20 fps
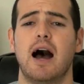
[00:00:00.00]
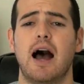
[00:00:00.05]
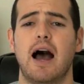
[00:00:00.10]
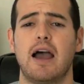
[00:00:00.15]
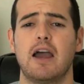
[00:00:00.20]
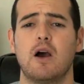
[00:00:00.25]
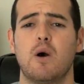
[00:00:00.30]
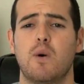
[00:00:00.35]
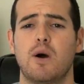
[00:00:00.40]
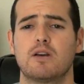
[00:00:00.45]

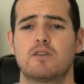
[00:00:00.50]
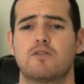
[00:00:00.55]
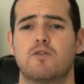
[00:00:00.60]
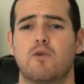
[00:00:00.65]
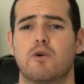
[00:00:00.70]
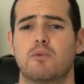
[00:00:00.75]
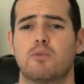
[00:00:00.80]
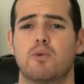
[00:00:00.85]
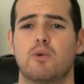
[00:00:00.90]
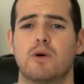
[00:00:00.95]
iOS
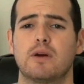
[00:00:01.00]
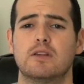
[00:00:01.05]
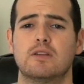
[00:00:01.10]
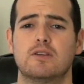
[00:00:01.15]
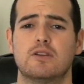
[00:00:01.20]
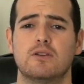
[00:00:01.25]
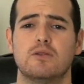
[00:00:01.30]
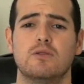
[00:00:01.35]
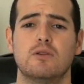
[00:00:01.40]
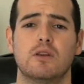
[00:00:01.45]

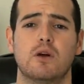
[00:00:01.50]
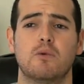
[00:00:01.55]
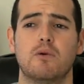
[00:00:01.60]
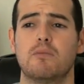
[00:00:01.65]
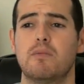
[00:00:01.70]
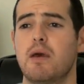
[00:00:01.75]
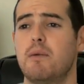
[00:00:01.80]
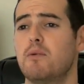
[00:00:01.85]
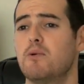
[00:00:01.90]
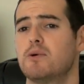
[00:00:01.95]
4.2, although we
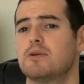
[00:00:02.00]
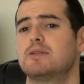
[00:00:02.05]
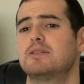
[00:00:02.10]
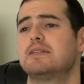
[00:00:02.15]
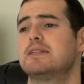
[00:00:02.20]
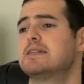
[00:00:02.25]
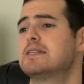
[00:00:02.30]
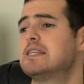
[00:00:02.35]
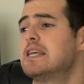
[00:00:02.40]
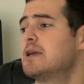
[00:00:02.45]
maybe will
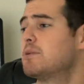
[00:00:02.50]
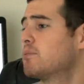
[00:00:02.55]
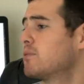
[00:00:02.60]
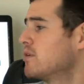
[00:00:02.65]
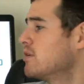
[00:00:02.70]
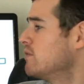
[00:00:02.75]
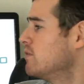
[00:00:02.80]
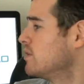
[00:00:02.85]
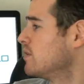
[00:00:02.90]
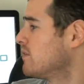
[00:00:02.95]
see a sneak
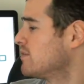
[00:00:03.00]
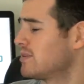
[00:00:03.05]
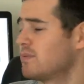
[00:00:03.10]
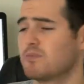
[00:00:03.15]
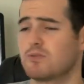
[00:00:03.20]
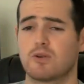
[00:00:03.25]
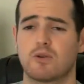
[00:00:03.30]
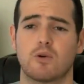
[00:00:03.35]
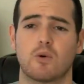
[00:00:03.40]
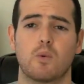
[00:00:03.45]
preview of
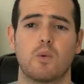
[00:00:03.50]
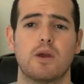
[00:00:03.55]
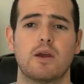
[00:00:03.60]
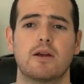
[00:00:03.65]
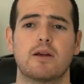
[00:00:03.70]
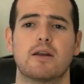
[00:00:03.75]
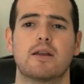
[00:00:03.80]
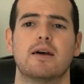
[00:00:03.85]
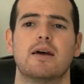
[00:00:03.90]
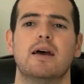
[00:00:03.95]
some sort of
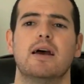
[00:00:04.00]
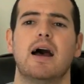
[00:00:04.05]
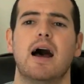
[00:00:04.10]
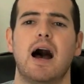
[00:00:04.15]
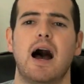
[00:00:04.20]
weird